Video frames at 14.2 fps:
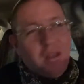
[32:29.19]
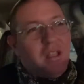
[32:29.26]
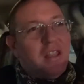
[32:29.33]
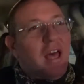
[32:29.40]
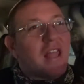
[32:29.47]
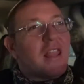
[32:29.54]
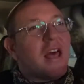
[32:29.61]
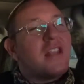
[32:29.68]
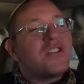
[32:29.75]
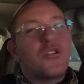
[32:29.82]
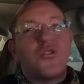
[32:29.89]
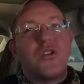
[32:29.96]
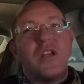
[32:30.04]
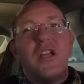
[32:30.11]

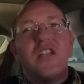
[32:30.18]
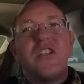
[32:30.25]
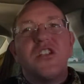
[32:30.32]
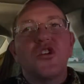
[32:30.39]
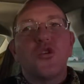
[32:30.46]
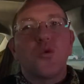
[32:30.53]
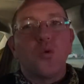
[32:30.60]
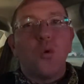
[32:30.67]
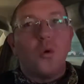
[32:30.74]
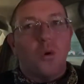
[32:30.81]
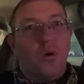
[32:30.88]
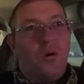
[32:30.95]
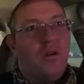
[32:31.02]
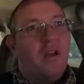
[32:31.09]
It's just cruel.
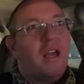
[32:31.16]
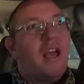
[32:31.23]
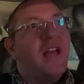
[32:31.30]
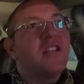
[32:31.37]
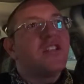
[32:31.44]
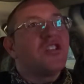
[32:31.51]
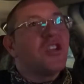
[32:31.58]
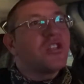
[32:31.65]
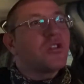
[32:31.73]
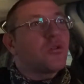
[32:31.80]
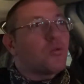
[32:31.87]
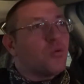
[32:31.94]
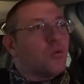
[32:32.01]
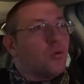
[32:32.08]
It's just
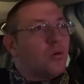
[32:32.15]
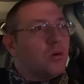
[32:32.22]
cruel.